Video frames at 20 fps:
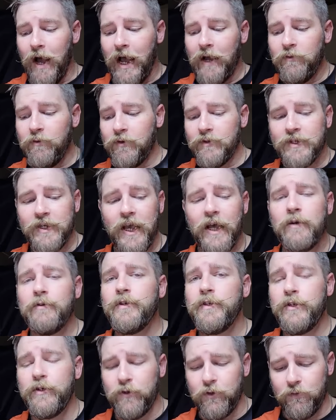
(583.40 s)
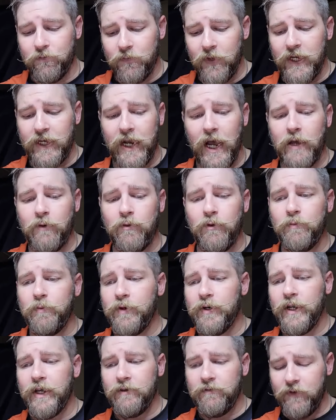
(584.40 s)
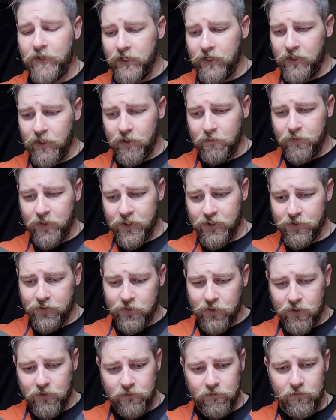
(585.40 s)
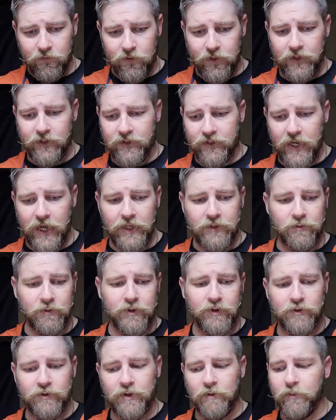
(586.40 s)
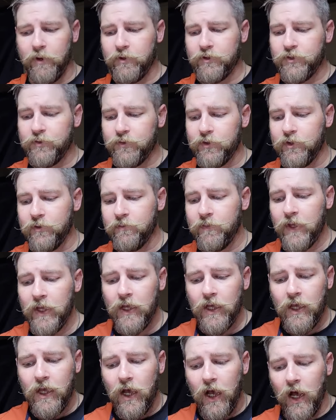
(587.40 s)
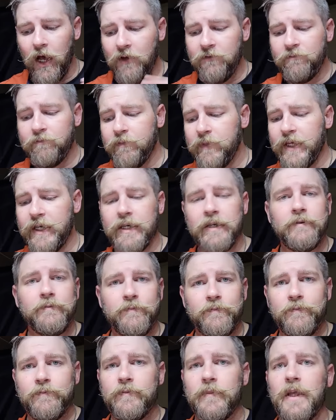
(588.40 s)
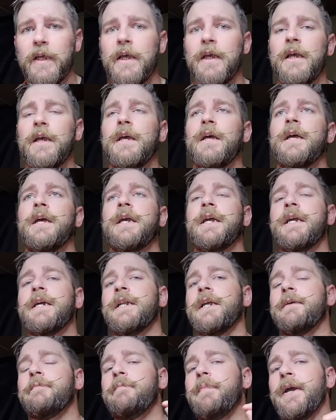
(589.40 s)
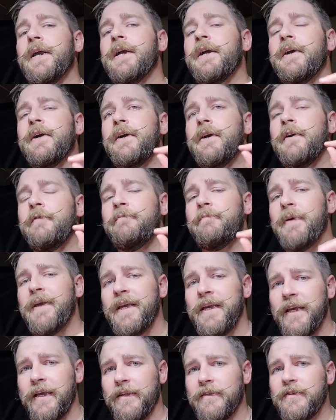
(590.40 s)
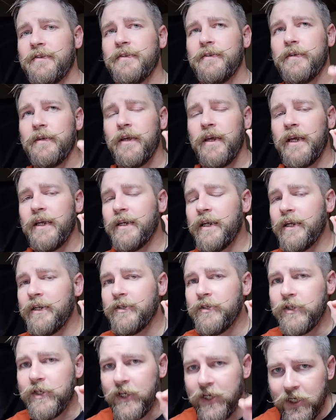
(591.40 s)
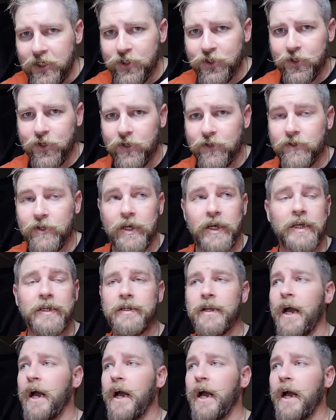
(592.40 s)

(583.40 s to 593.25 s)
I will tell you, and I will put a video, a picture on one of the sides where there's the most room of me in a pair of pants and a t-shirt and